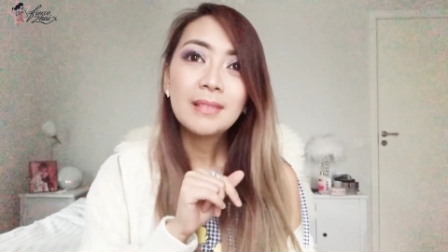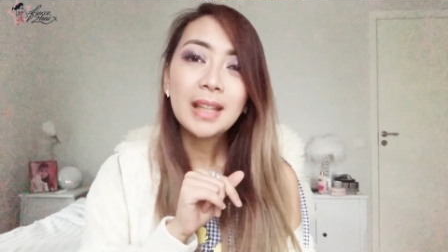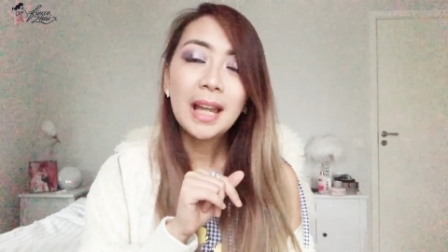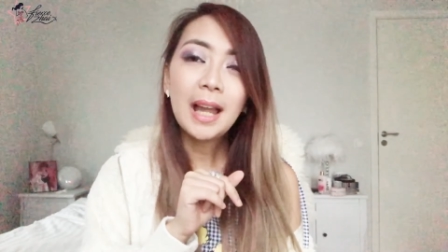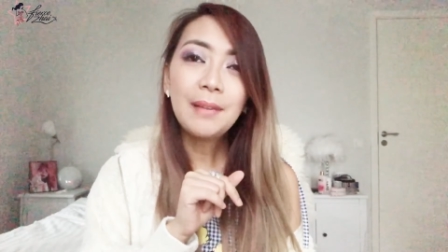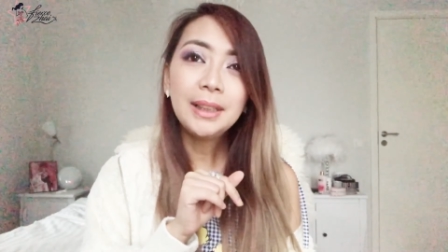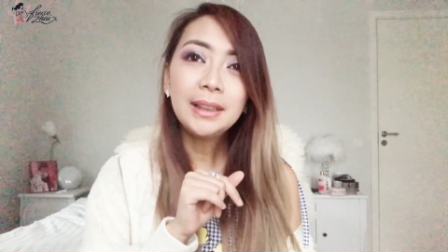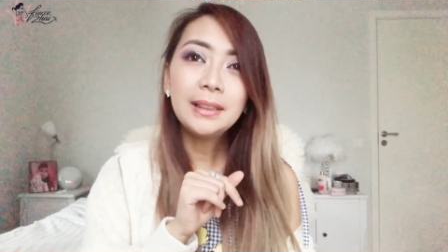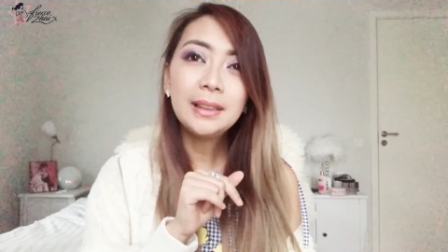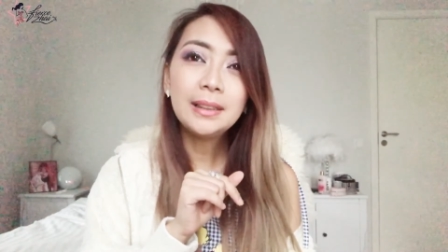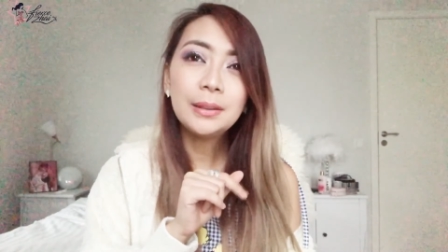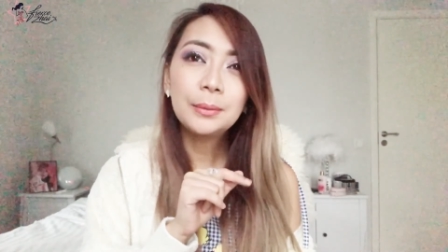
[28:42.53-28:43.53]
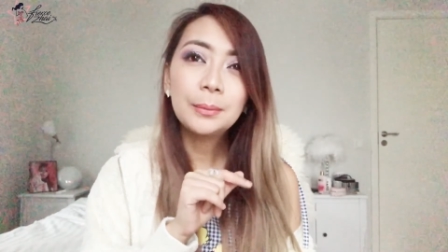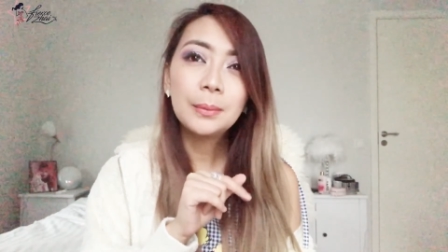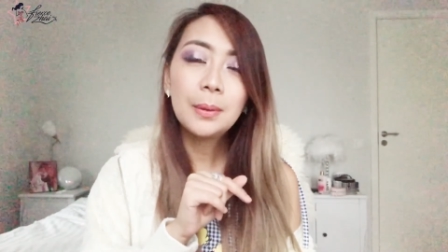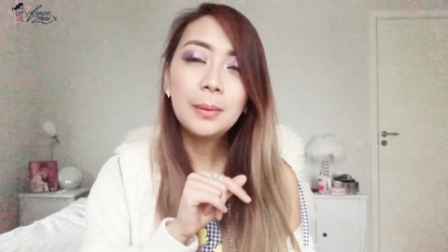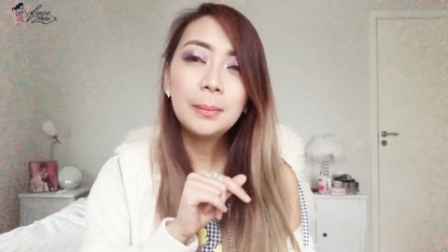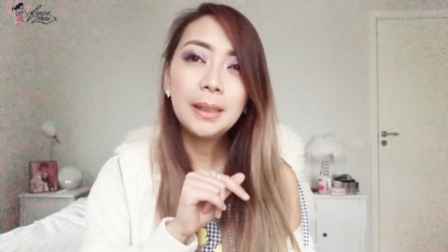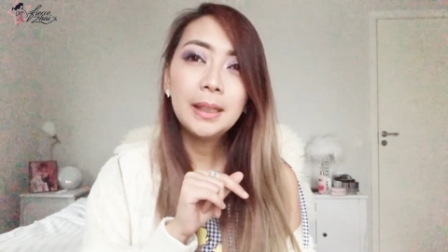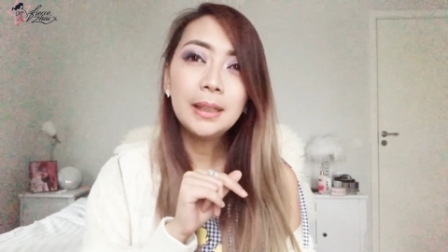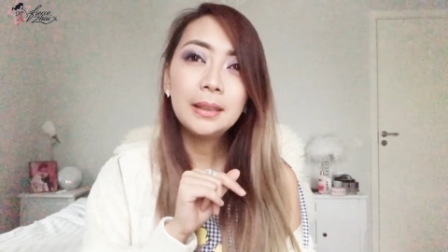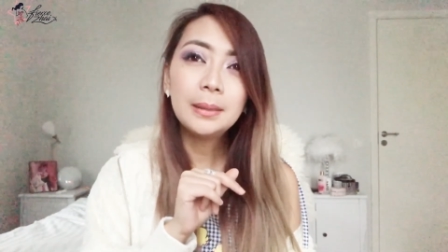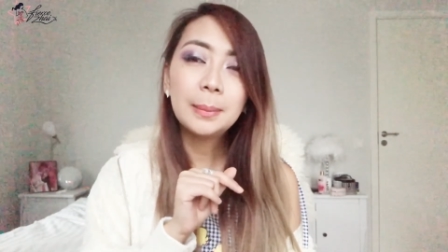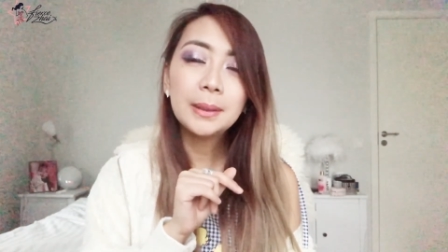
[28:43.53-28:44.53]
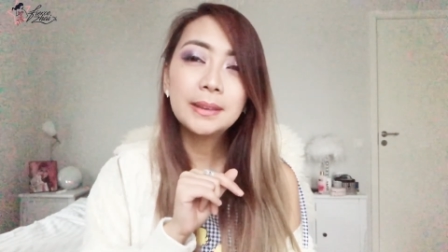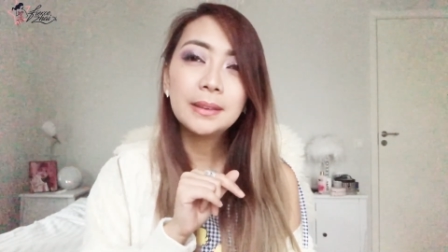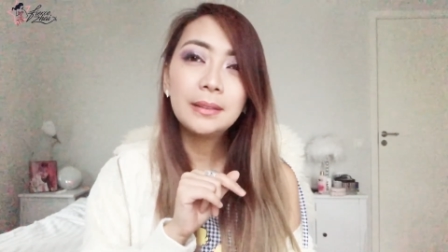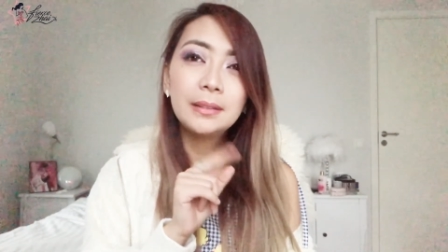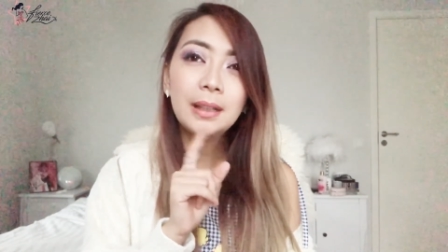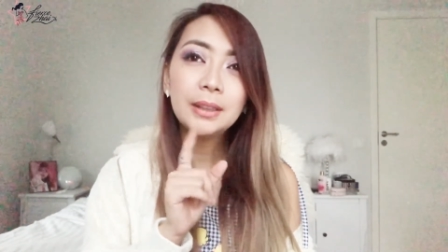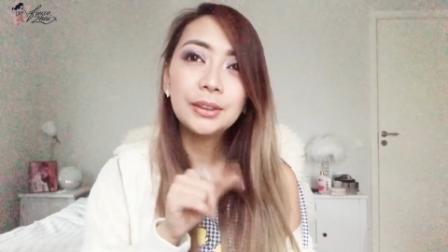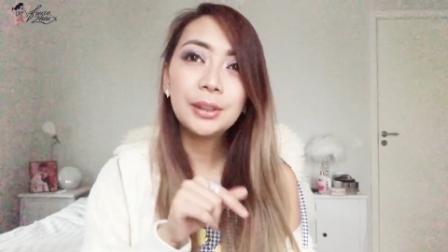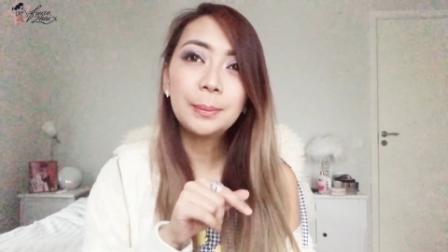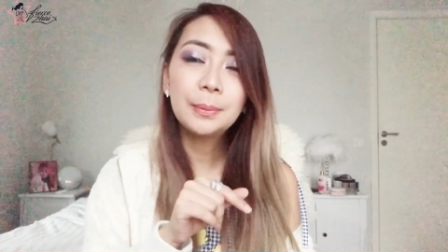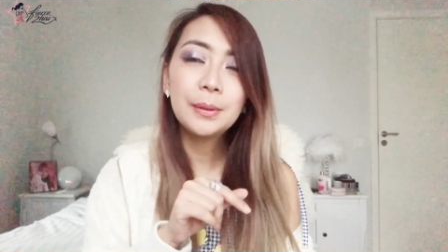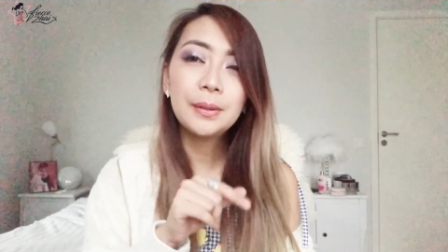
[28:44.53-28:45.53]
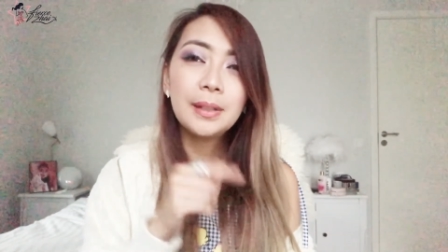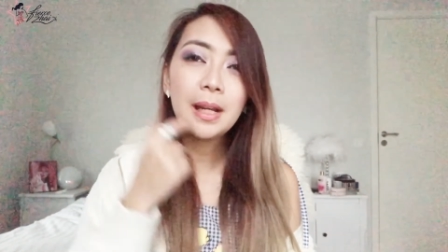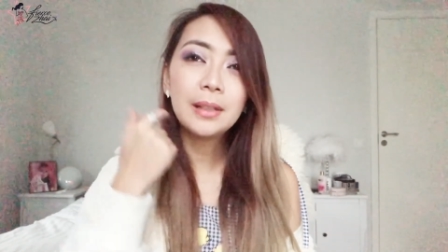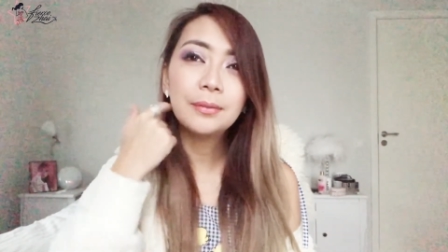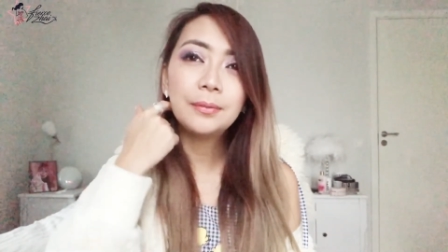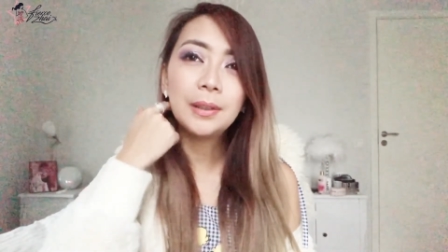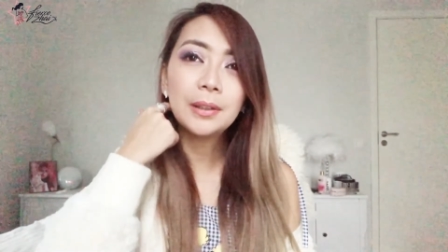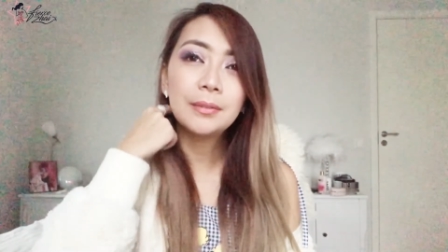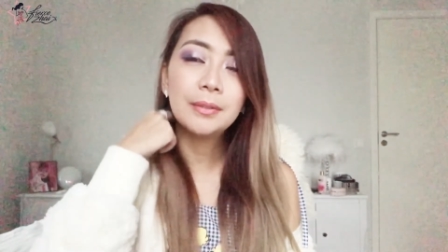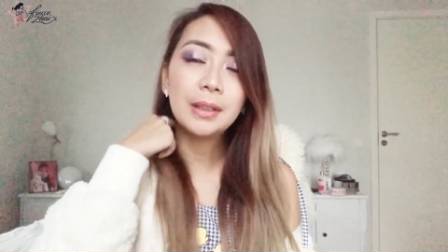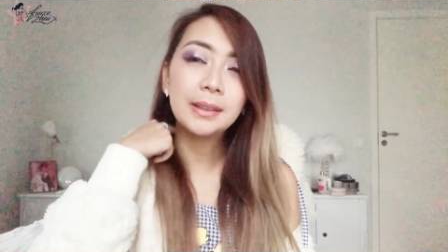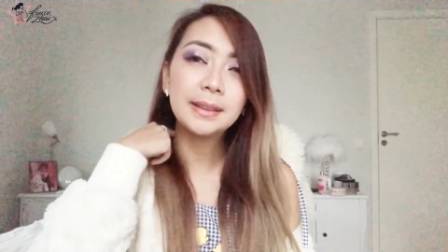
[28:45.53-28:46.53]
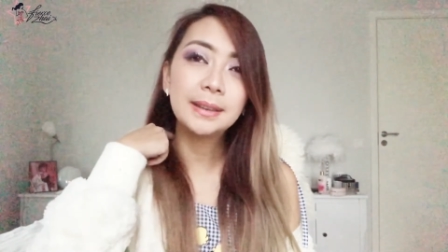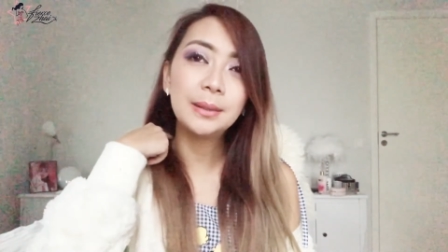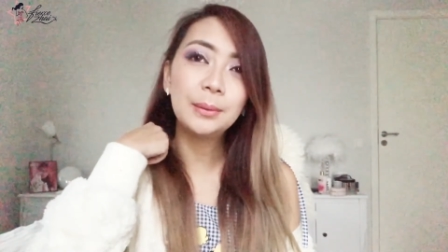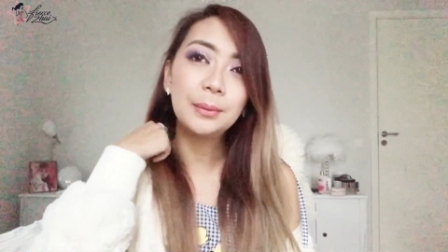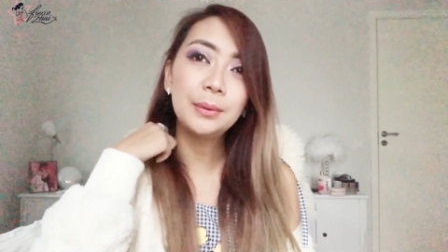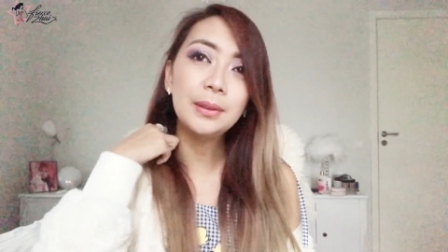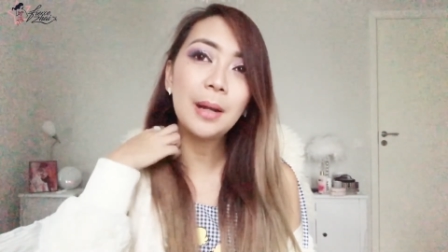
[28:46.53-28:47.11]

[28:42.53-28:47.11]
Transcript: I haven't edited the Rome yet, the Barcelona, I should upload that very, very soon.